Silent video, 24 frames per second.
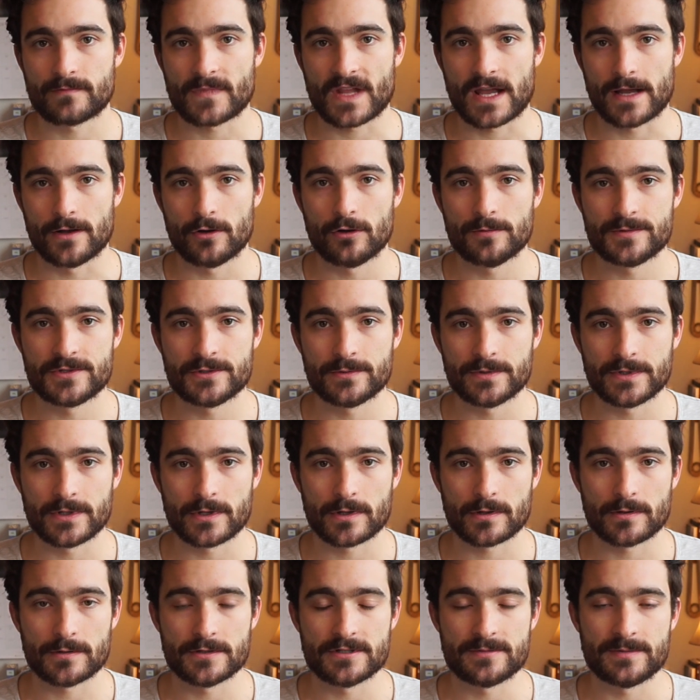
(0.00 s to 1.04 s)
I hope to
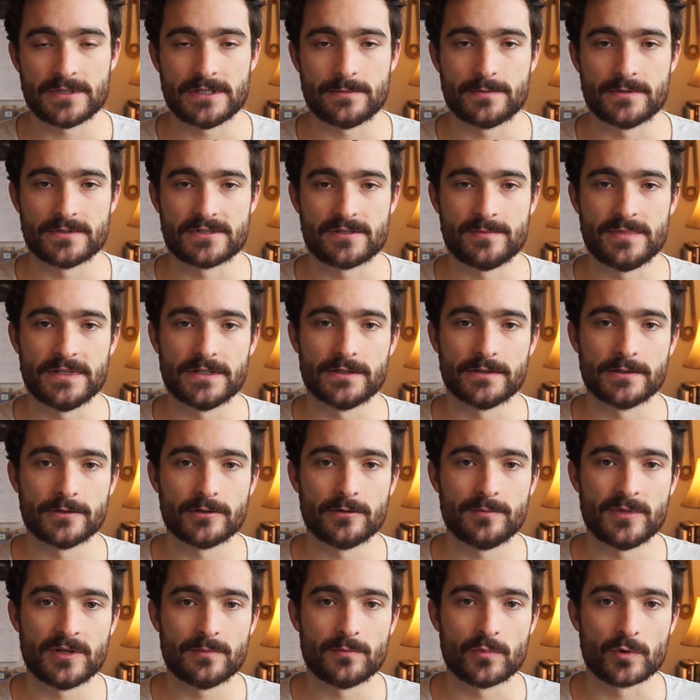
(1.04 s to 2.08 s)
encourage people to be a
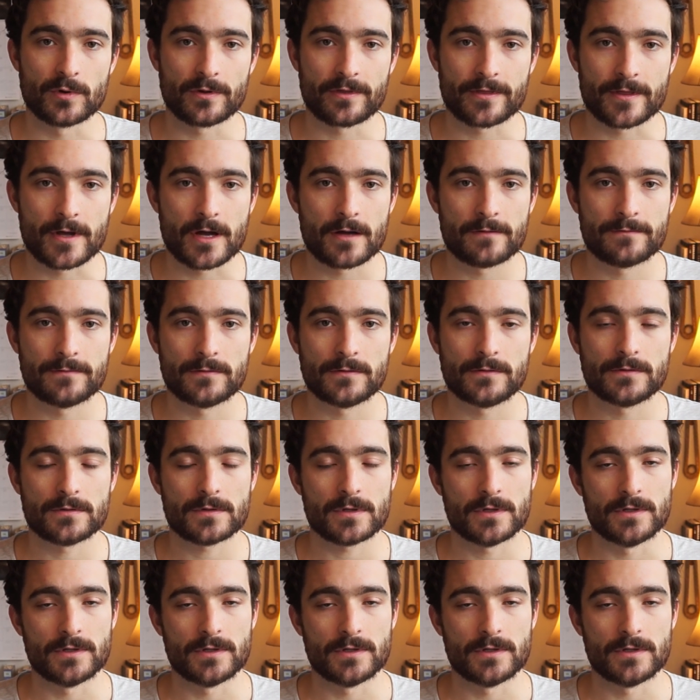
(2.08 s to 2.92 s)
little bit more thoughtful,